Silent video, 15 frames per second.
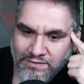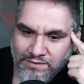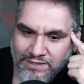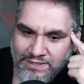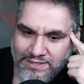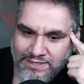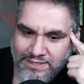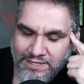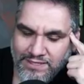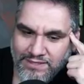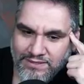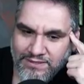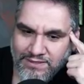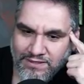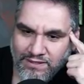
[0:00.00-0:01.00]
We got
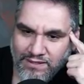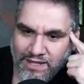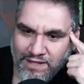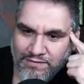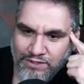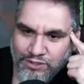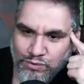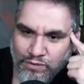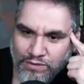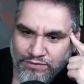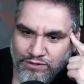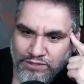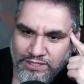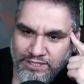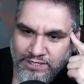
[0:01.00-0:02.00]
6, 11, 12,
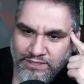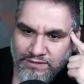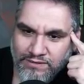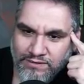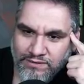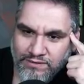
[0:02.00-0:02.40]
13,